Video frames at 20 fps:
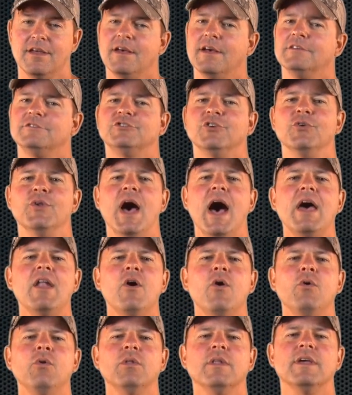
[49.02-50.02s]
So not
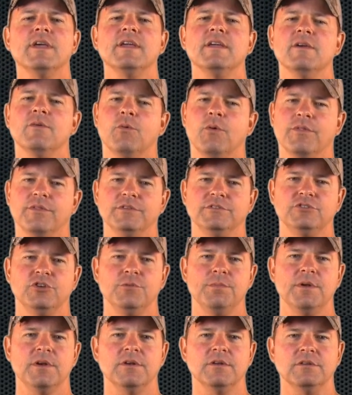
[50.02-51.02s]
only will the
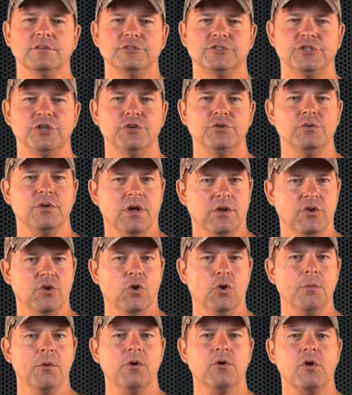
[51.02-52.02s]
Zubin shoot a
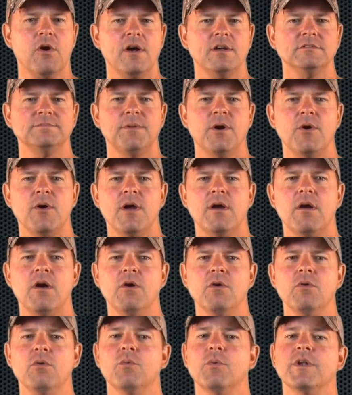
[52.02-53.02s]
normal crossbow
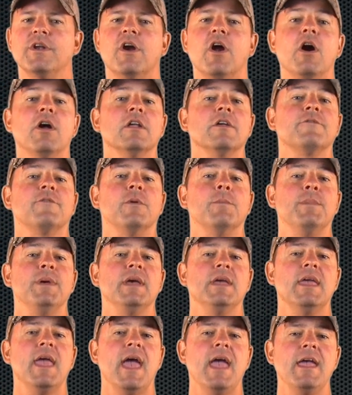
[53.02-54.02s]
arrow when you're hunting for
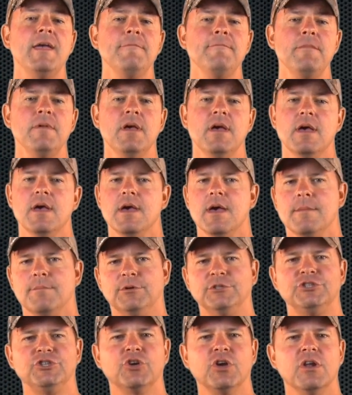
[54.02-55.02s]
big game,
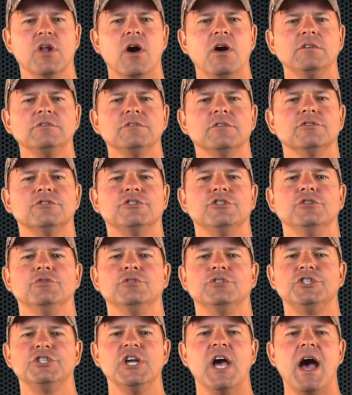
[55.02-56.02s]
but you can also shoot
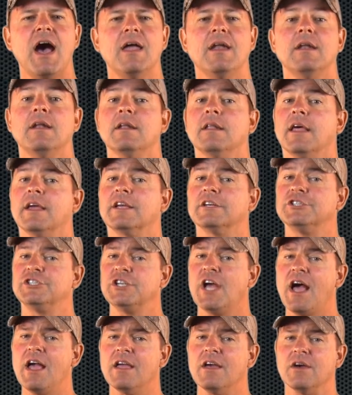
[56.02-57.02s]
shot like a
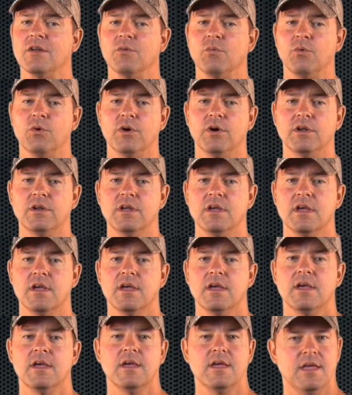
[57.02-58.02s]
shotgun would
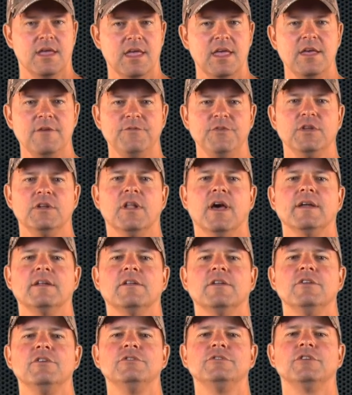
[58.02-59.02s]
if you'd like
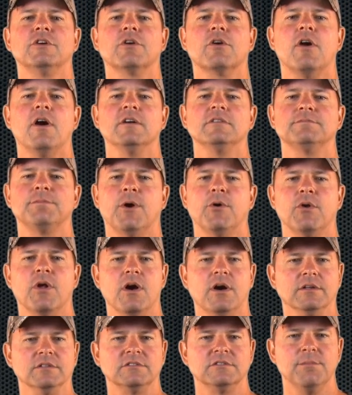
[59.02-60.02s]
to use your crossbow to
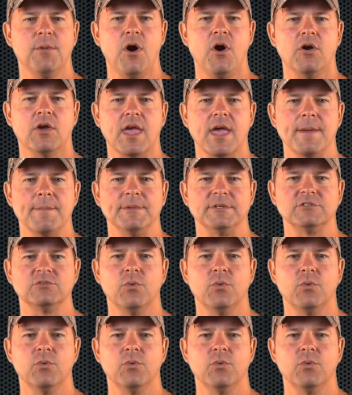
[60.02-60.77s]
hunt small game as